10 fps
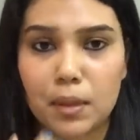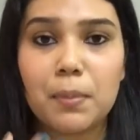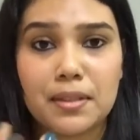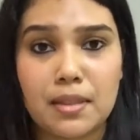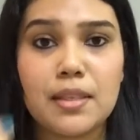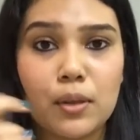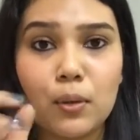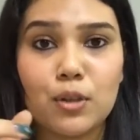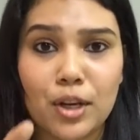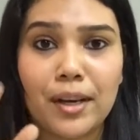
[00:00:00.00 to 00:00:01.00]
But still,
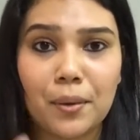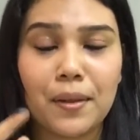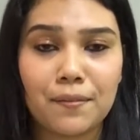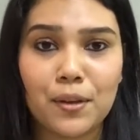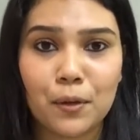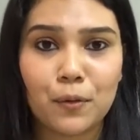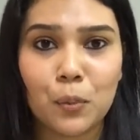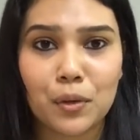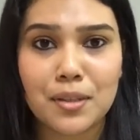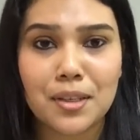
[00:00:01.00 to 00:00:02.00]
go check out that video if you
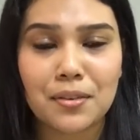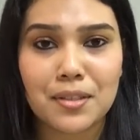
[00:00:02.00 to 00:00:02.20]
want to see the